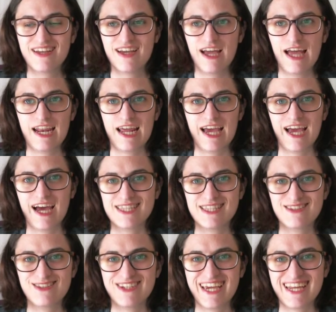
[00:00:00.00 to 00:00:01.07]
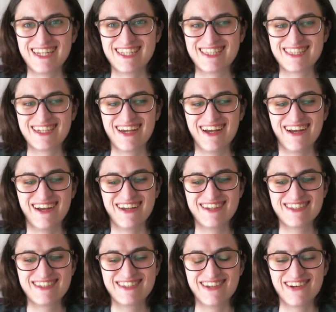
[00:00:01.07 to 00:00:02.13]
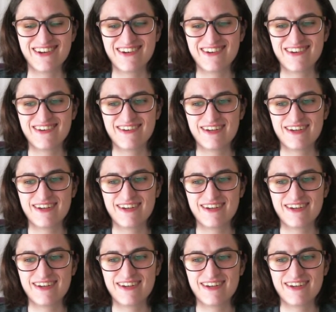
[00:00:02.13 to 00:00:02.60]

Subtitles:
and I had to get it. So